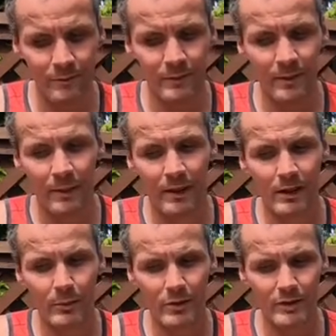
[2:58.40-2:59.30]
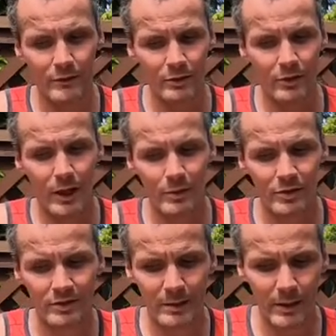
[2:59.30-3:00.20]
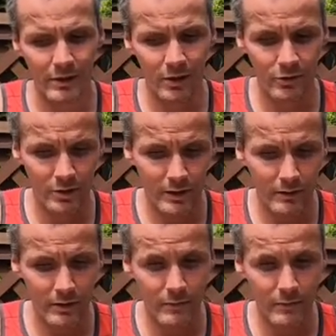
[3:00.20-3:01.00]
A couple of different options depending on your level of vision.